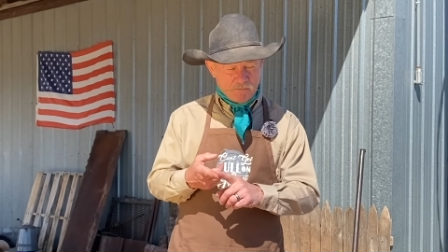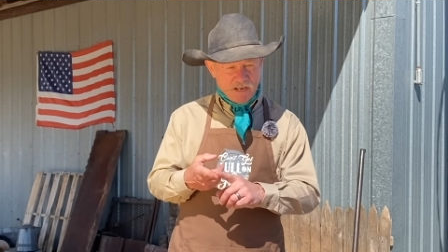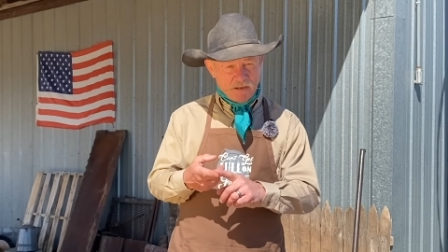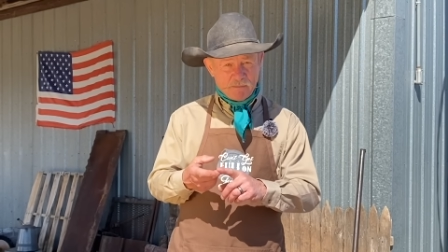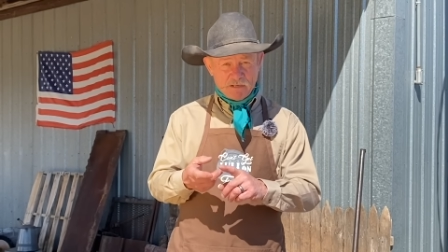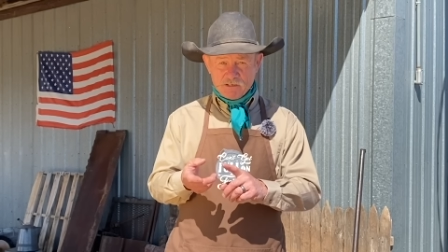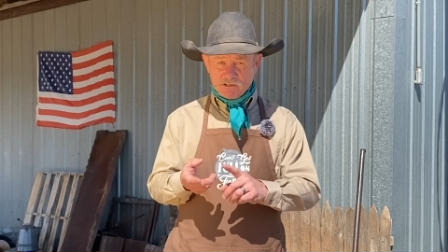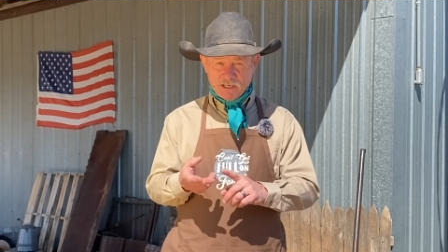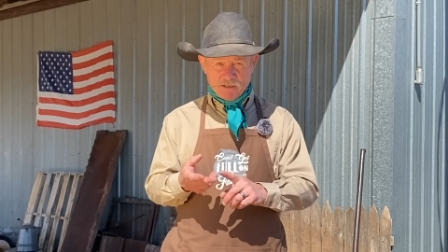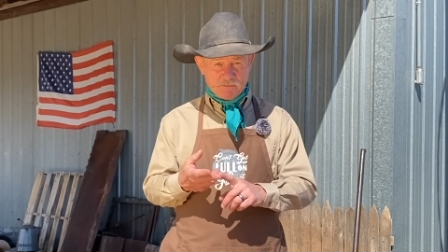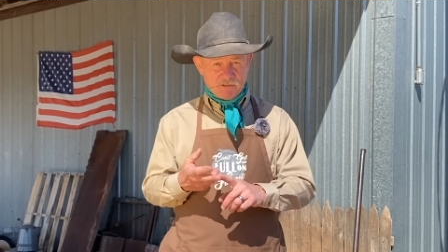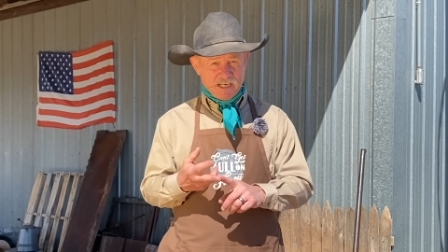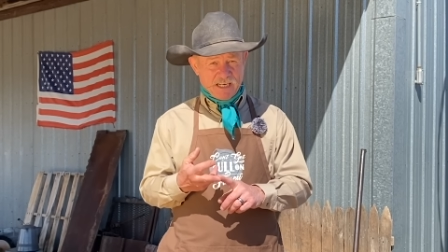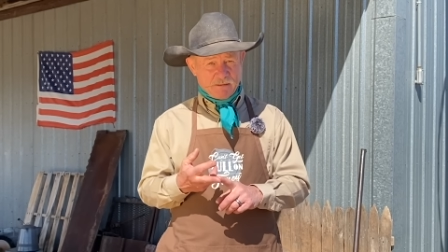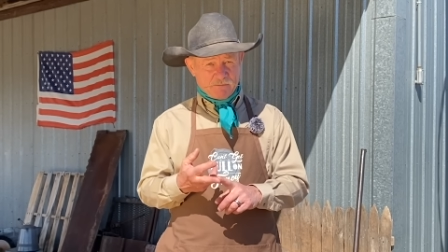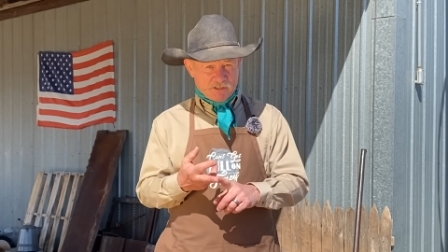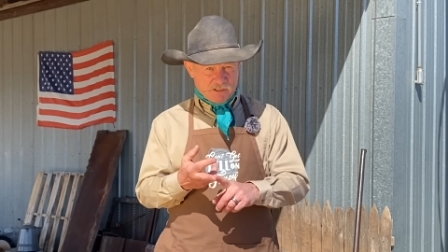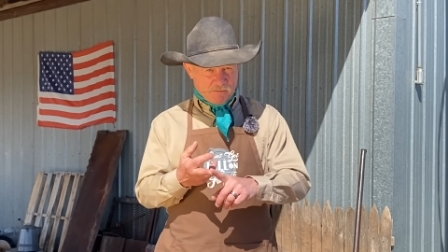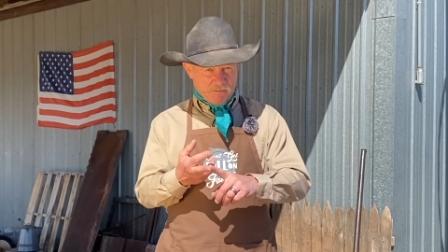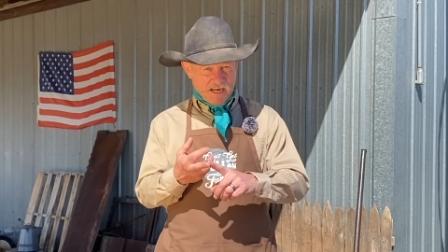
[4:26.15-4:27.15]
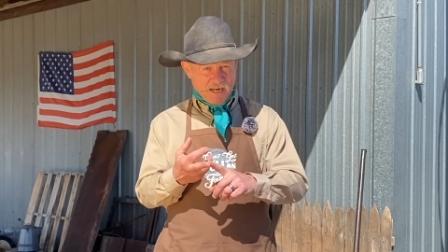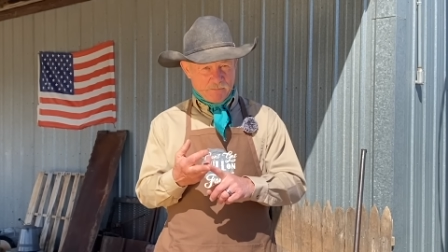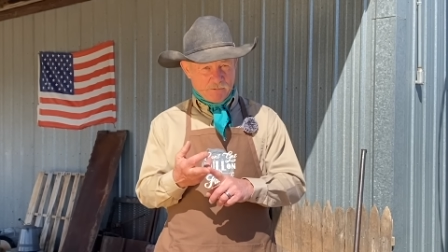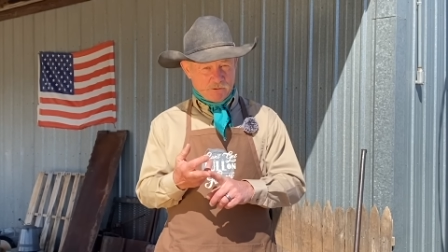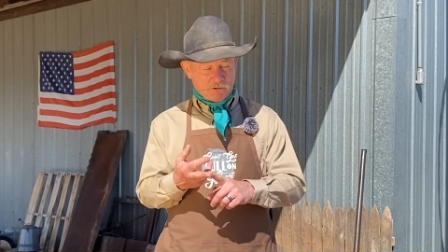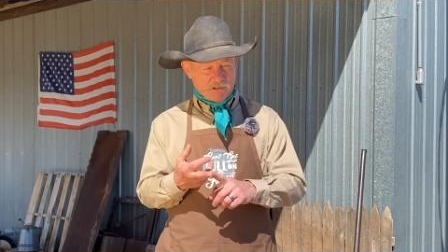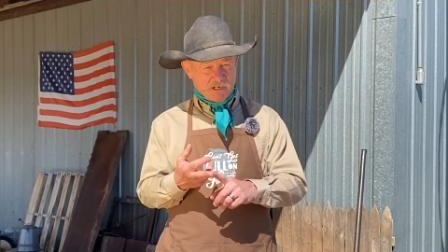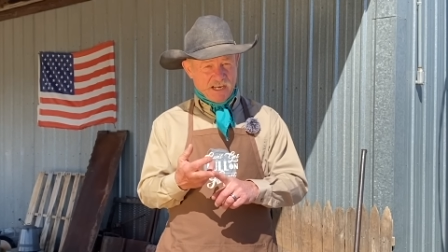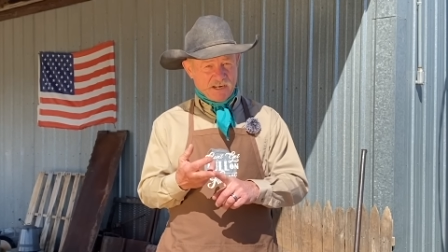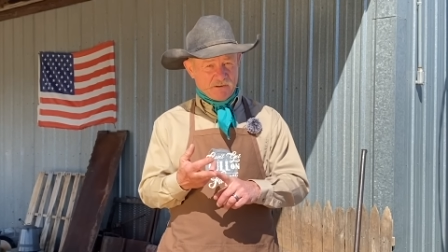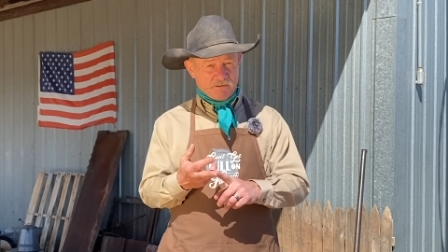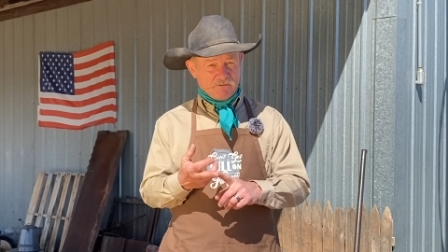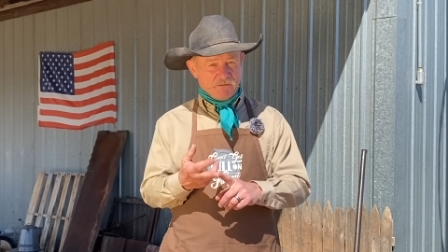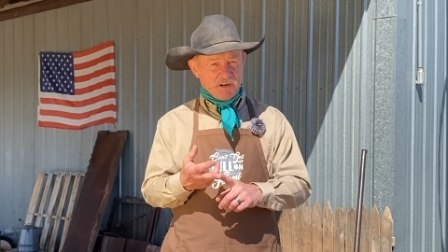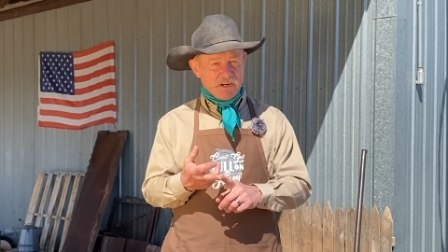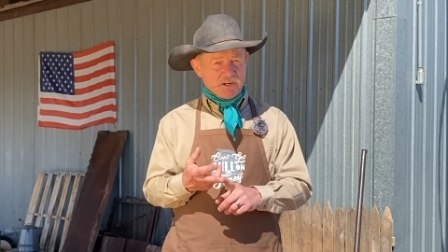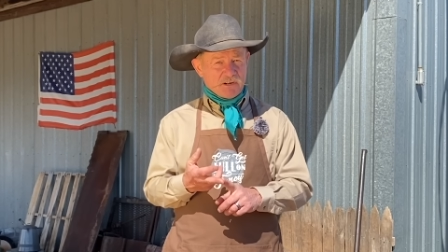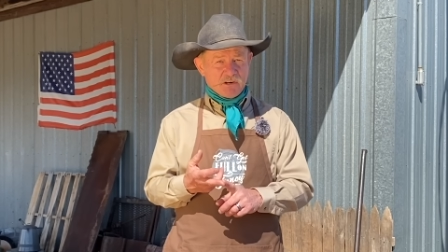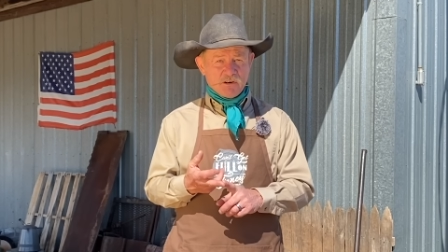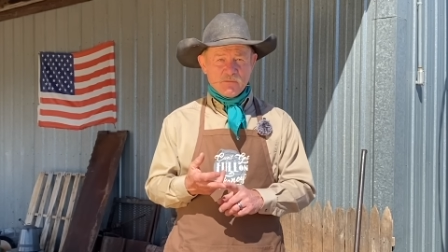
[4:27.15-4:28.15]
maybe sometimes some apple cider
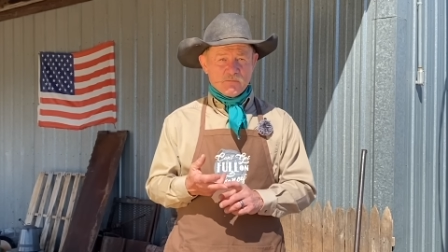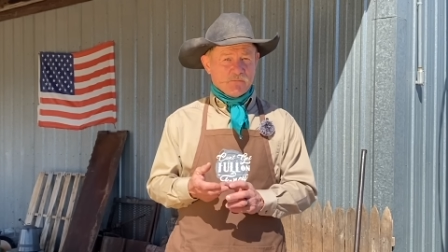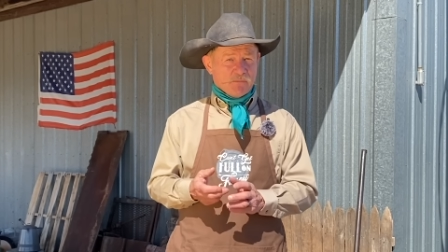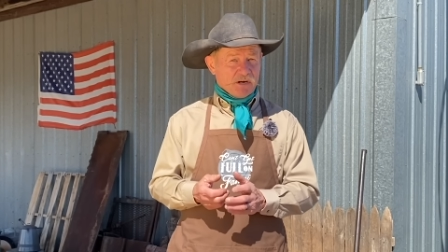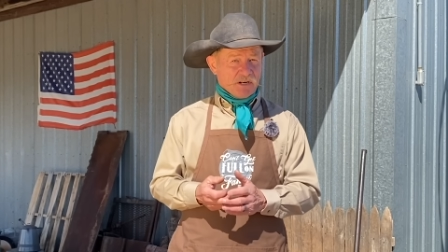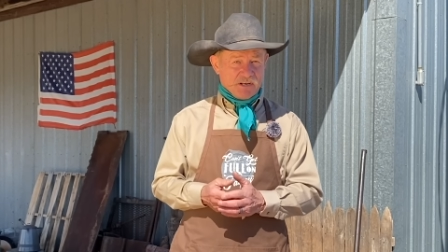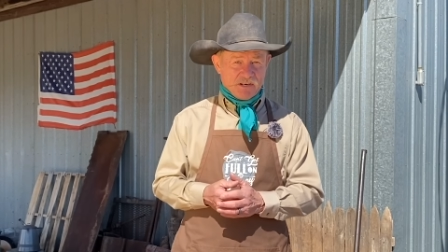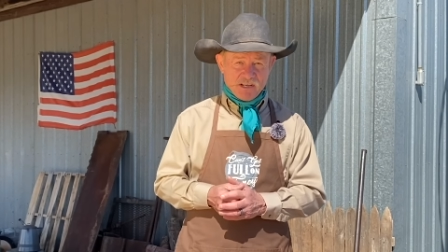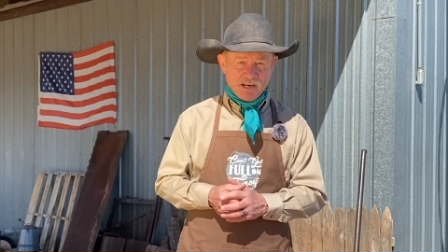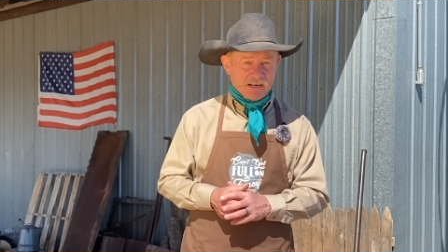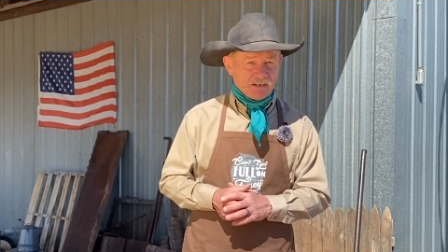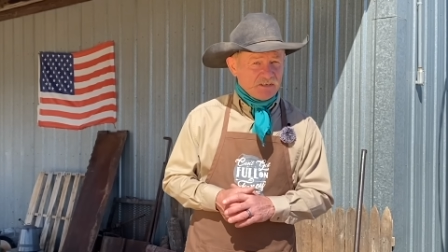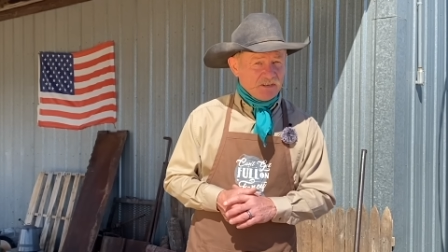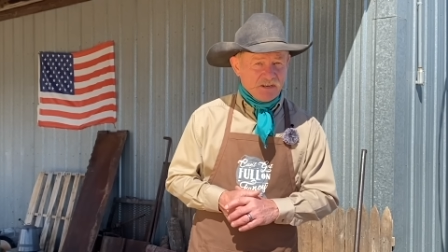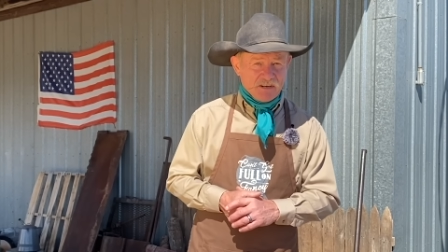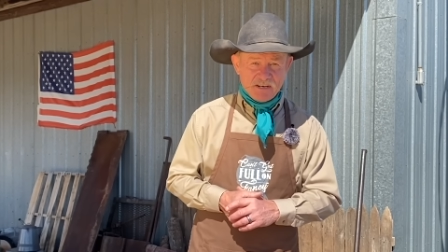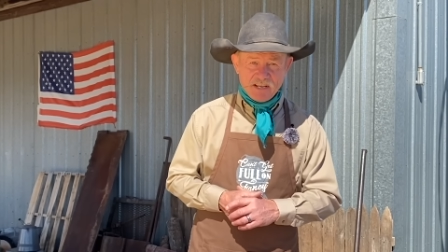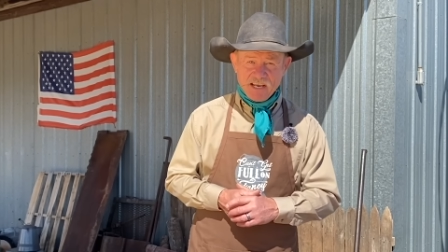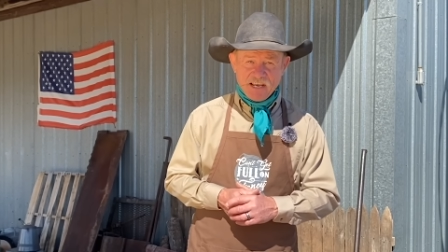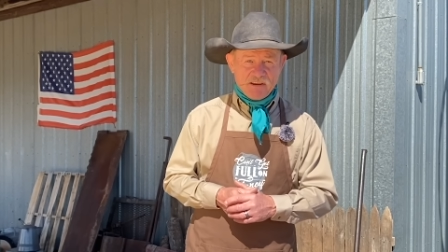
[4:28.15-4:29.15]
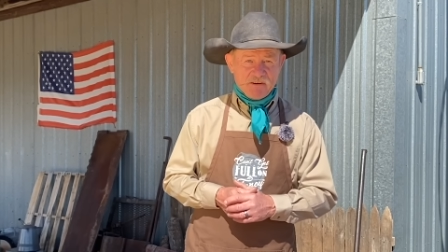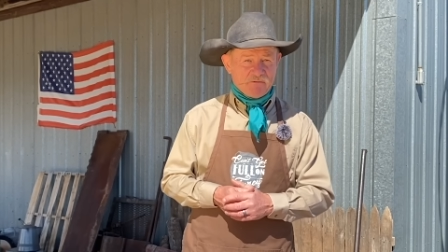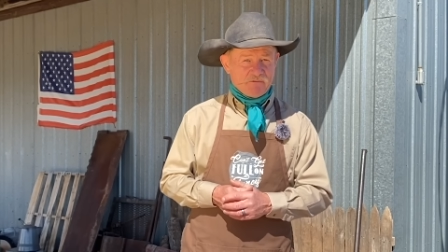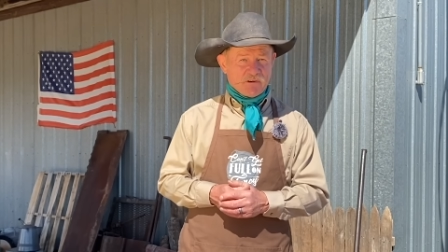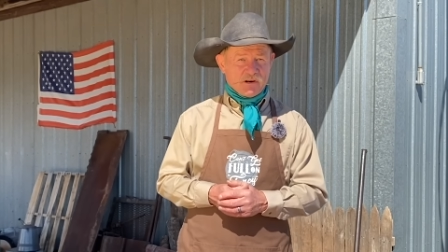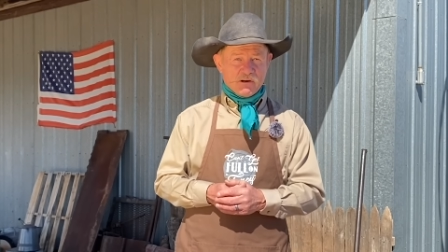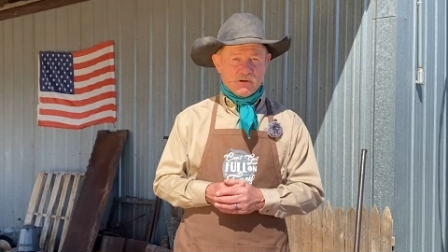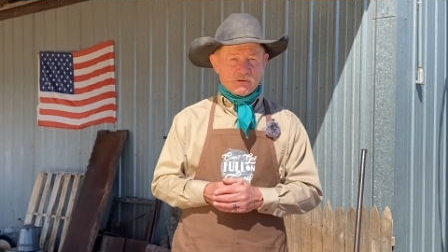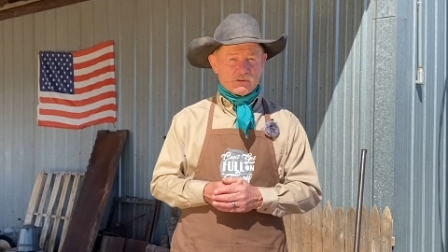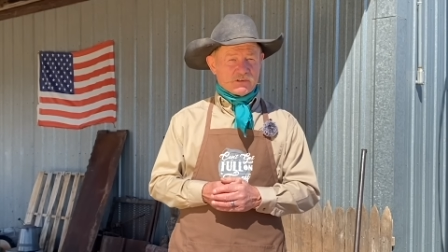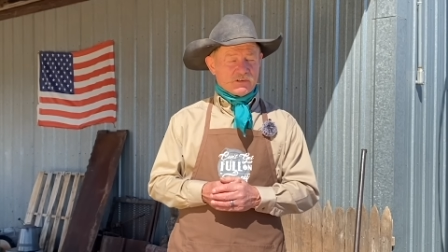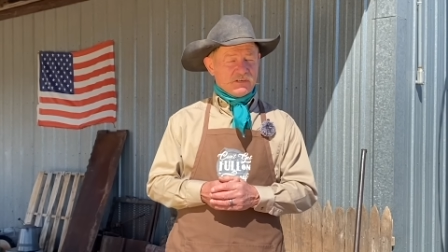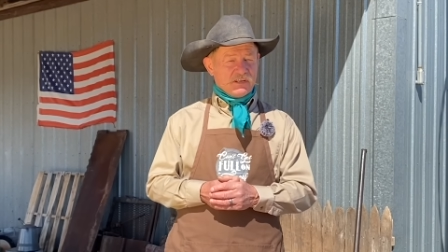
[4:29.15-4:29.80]
vinegar, but not today, folks.